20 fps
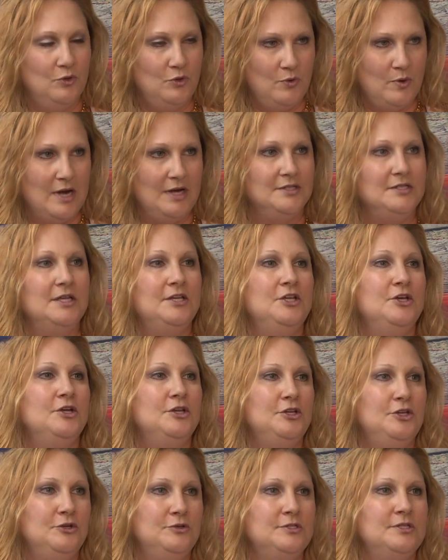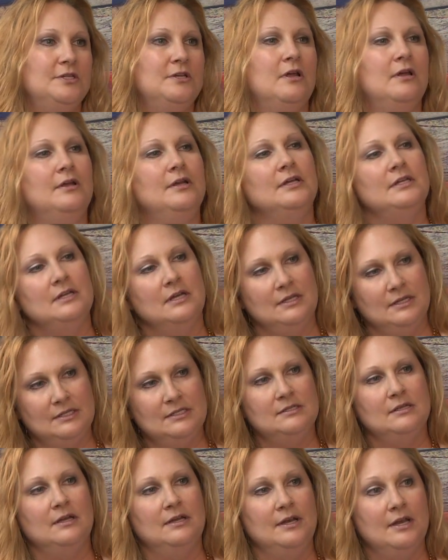Correct. And you can use it on
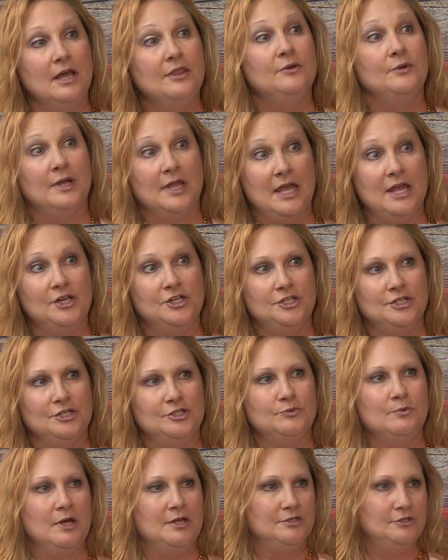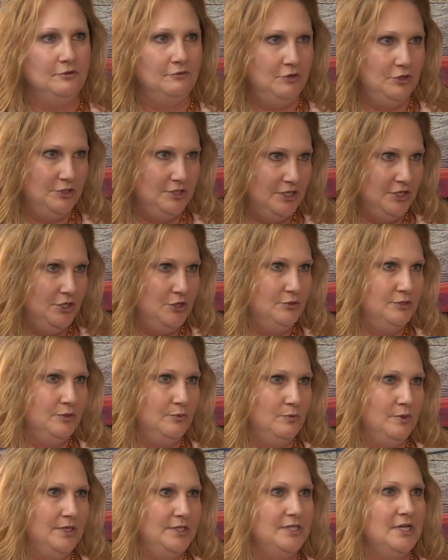as another occasion as well. So if you did use
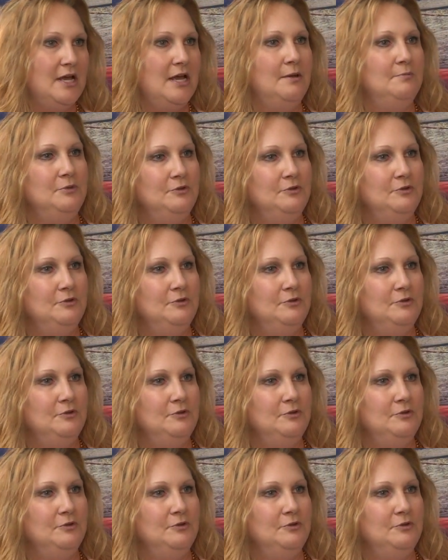it one time,